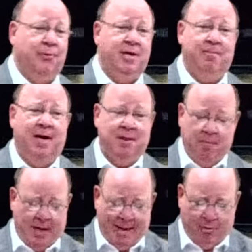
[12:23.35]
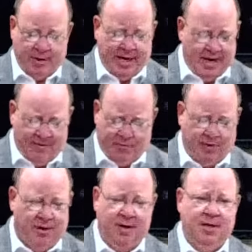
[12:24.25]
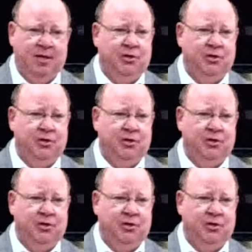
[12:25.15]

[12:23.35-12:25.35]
we read about in the Bible ever